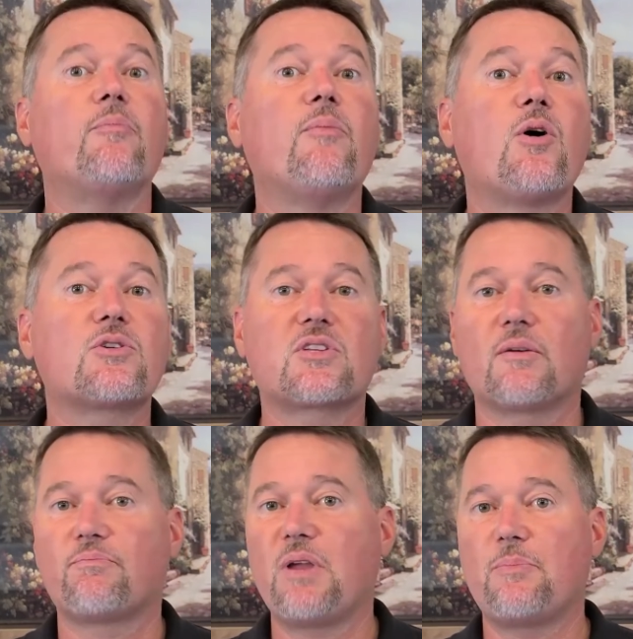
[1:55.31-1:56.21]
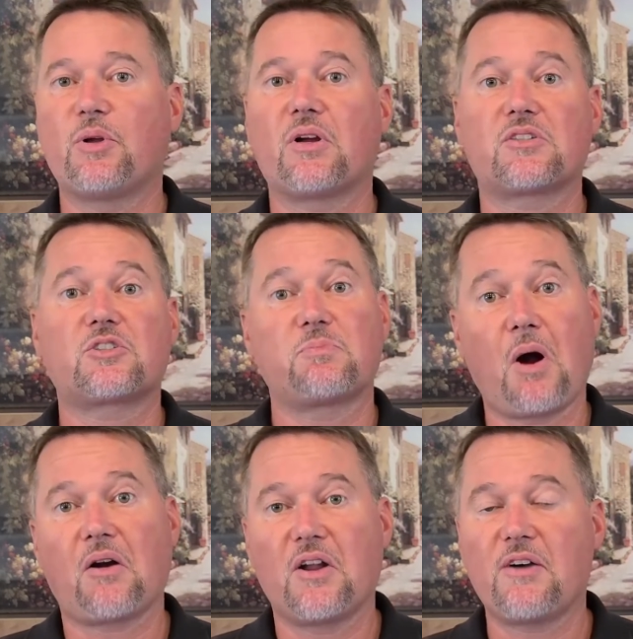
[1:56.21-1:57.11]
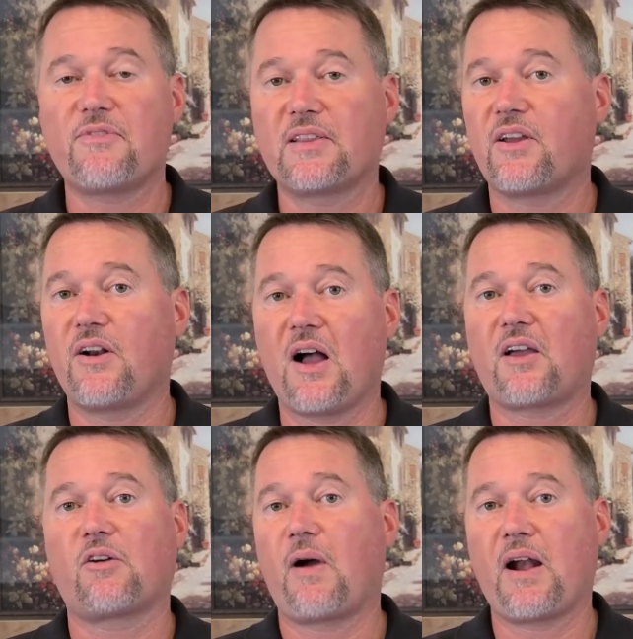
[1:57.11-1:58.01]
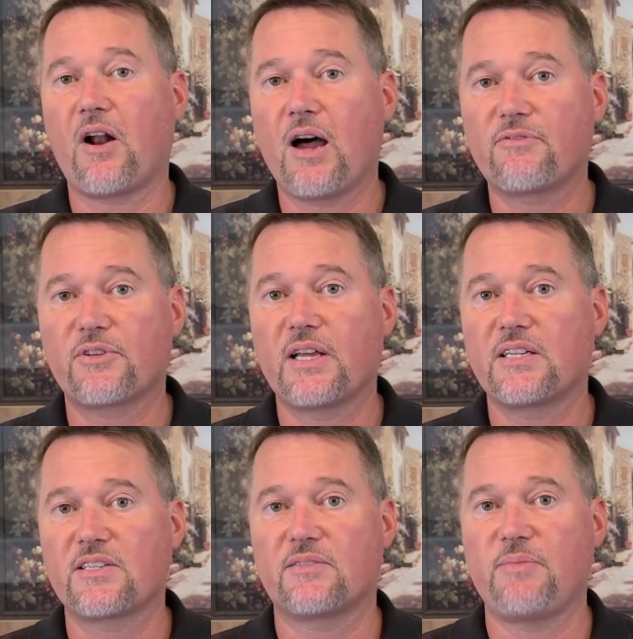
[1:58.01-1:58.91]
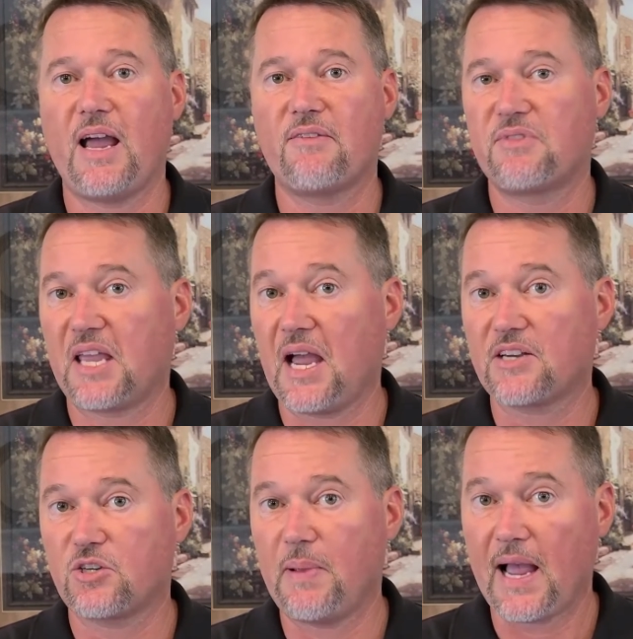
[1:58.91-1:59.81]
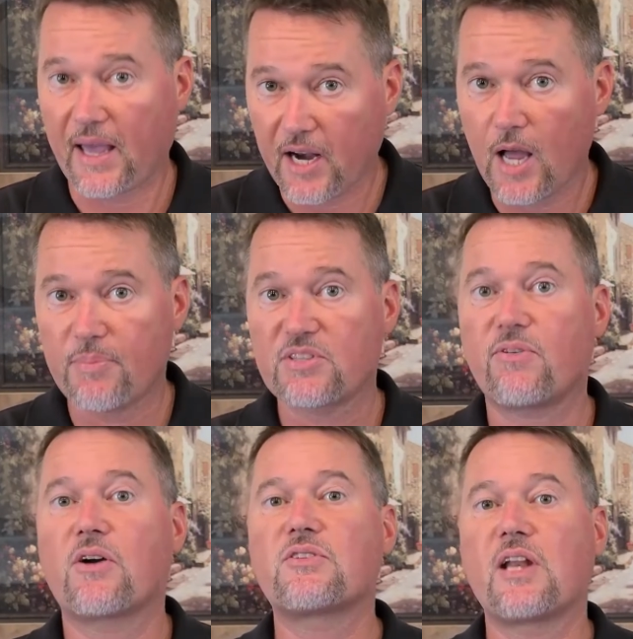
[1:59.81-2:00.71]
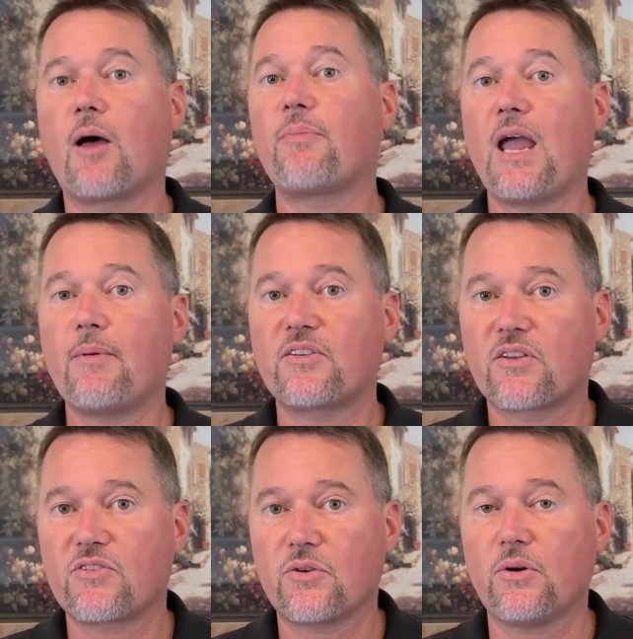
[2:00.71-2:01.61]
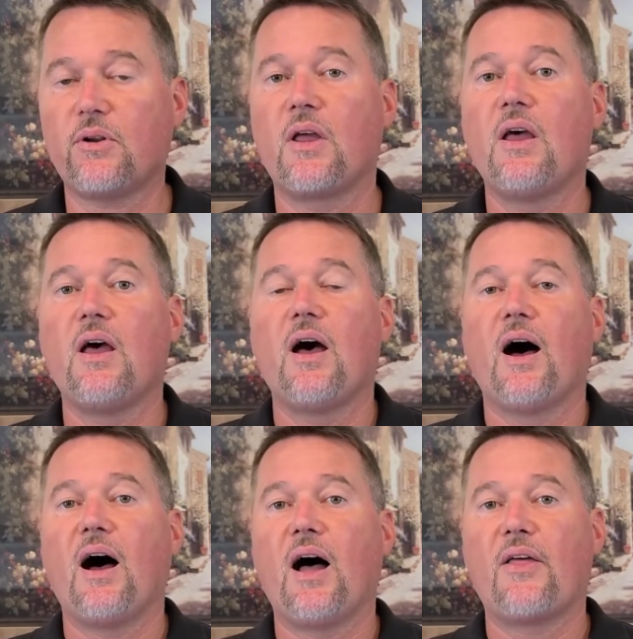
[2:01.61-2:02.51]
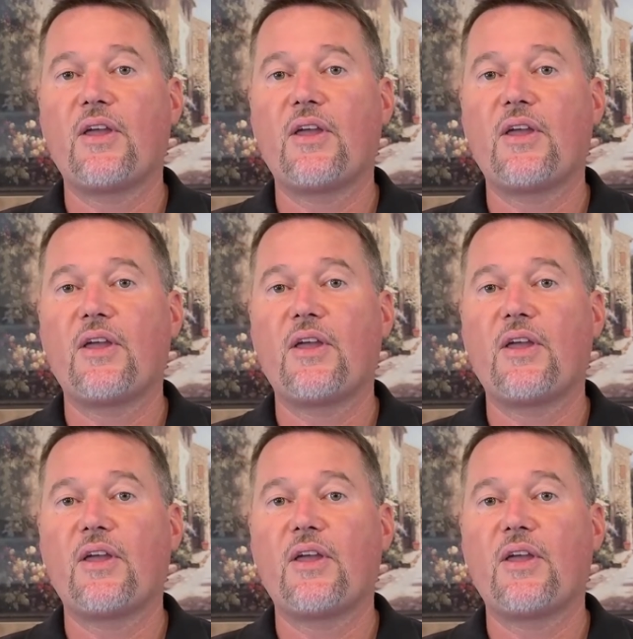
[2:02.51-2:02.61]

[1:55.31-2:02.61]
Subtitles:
Most people are smart enough that they're not going to write an offer that doesn't have the cash to back it up as far as the down payment's concerned. The